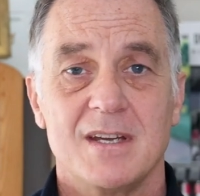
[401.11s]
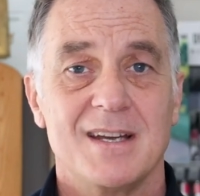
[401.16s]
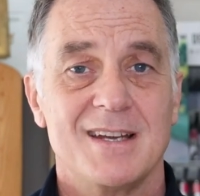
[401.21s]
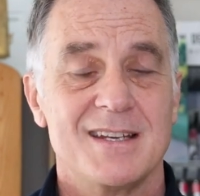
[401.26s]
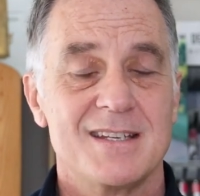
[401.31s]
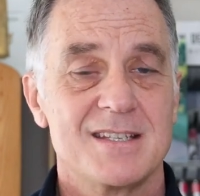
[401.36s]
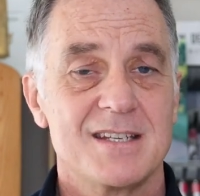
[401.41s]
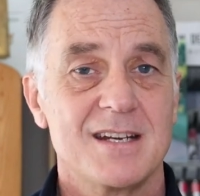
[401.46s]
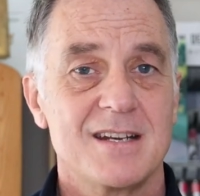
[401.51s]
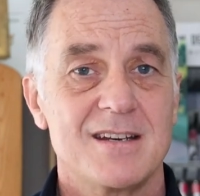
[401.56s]

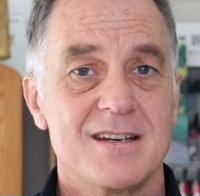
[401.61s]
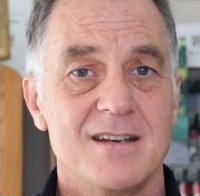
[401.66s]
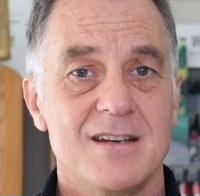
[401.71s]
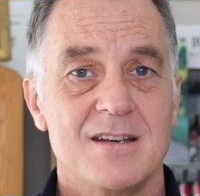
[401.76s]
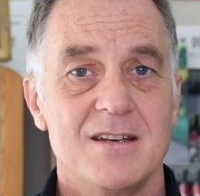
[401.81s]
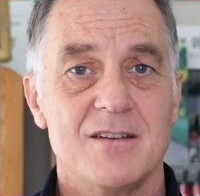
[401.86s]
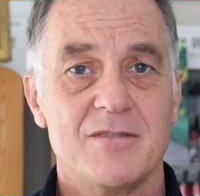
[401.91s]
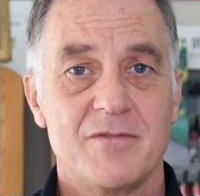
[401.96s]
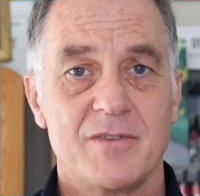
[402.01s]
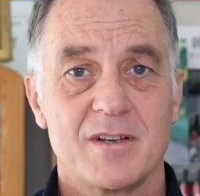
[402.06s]
A
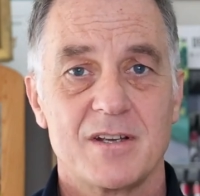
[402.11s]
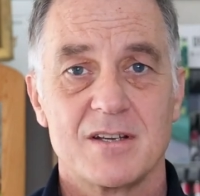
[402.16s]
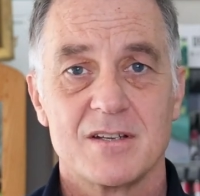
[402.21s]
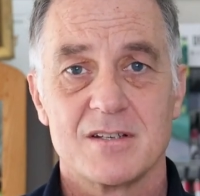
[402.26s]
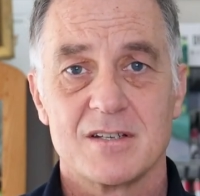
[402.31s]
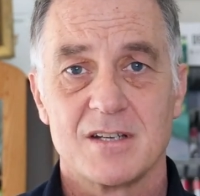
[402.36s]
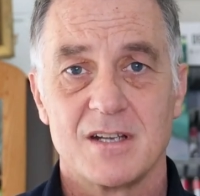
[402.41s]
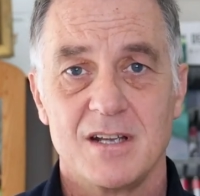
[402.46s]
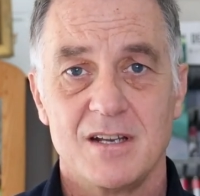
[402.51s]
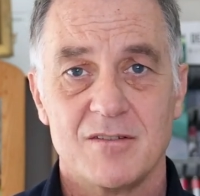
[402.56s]

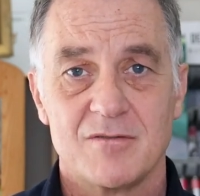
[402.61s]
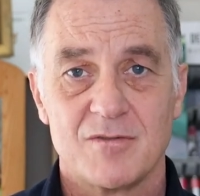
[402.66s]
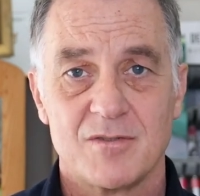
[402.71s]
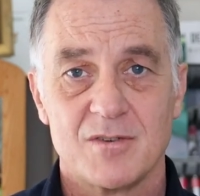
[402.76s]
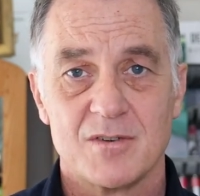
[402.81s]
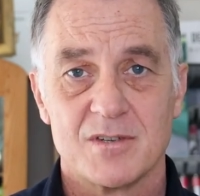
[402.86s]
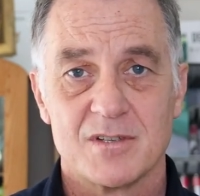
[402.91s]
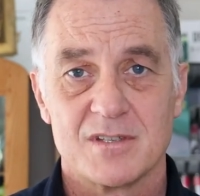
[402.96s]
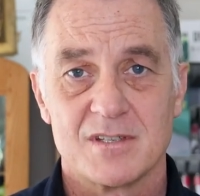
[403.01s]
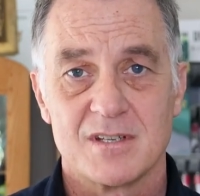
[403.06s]
significant
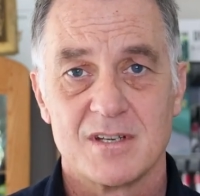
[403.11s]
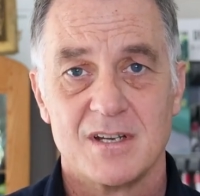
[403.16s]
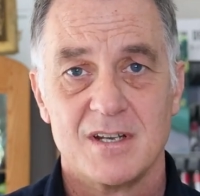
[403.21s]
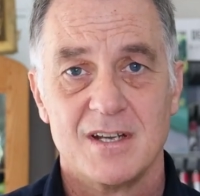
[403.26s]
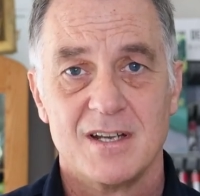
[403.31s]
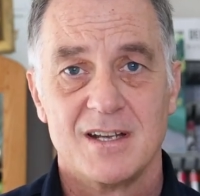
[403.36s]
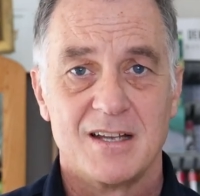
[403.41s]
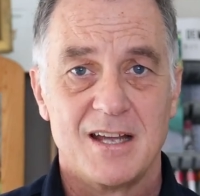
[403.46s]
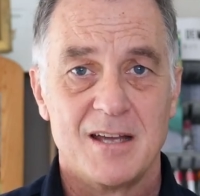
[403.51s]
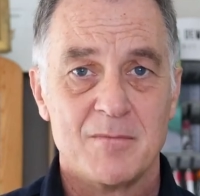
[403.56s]
influence
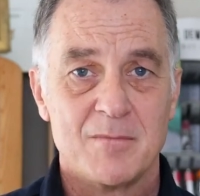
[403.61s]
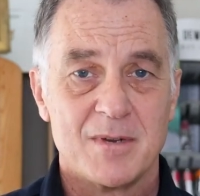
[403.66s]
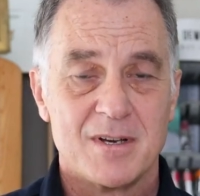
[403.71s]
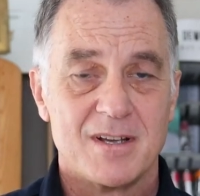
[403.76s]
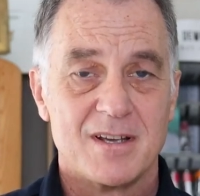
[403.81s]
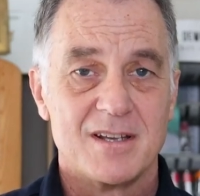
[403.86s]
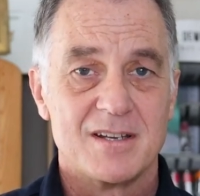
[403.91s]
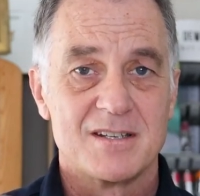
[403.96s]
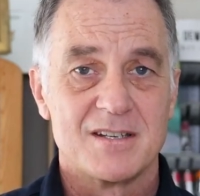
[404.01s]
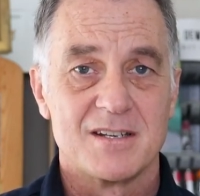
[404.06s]

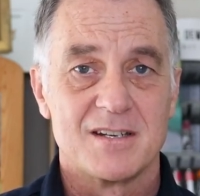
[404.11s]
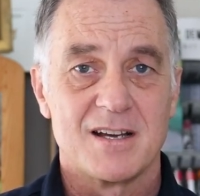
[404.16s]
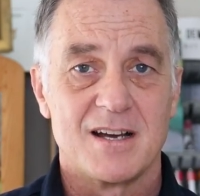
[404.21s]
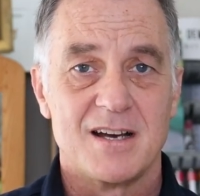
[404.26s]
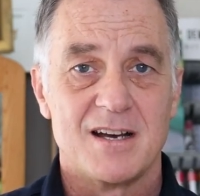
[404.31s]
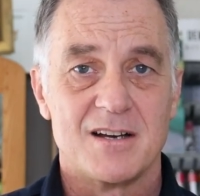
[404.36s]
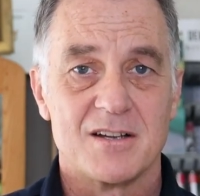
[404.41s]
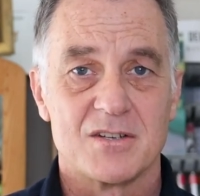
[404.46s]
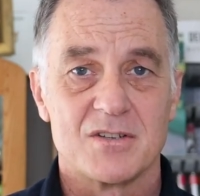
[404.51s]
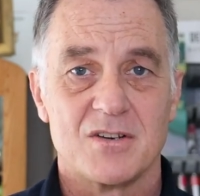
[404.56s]
emanated
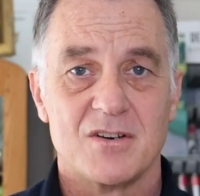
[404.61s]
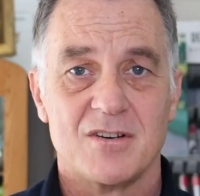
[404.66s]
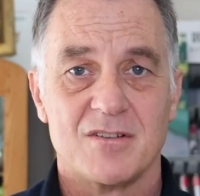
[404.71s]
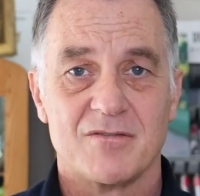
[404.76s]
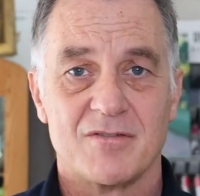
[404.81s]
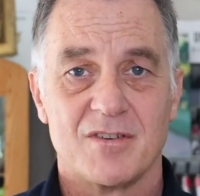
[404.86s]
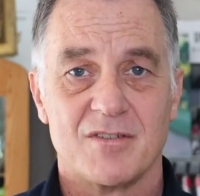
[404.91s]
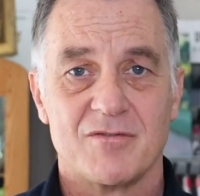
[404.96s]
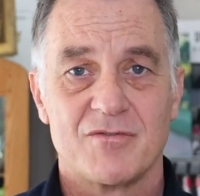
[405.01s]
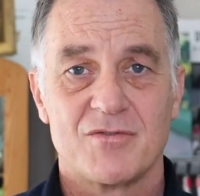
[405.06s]
out
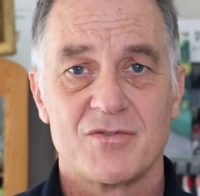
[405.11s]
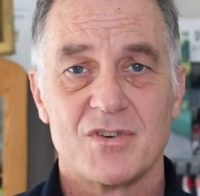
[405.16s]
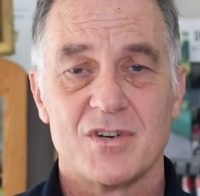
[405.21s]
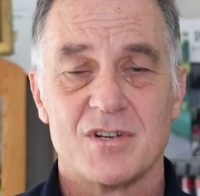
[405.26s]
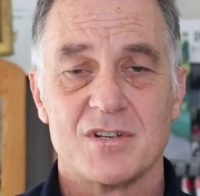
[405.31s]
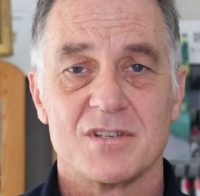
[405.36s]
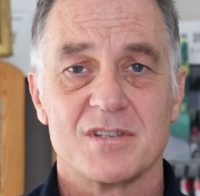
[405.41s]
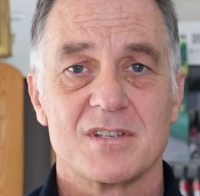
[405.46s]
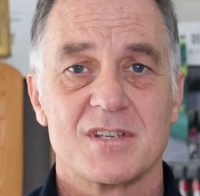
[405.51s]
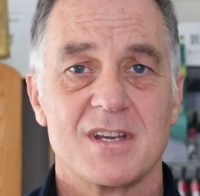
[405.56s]
of
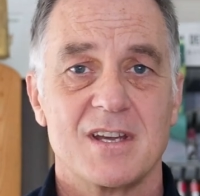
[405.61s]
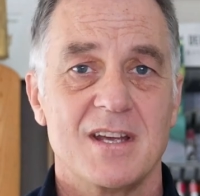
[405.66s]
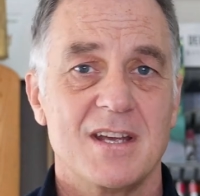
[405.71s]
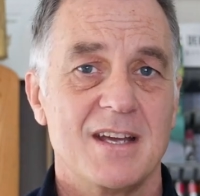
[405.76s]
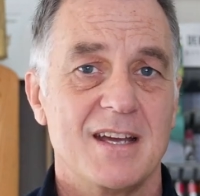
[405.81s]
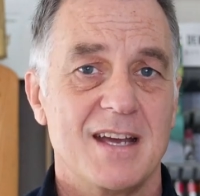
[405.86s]
France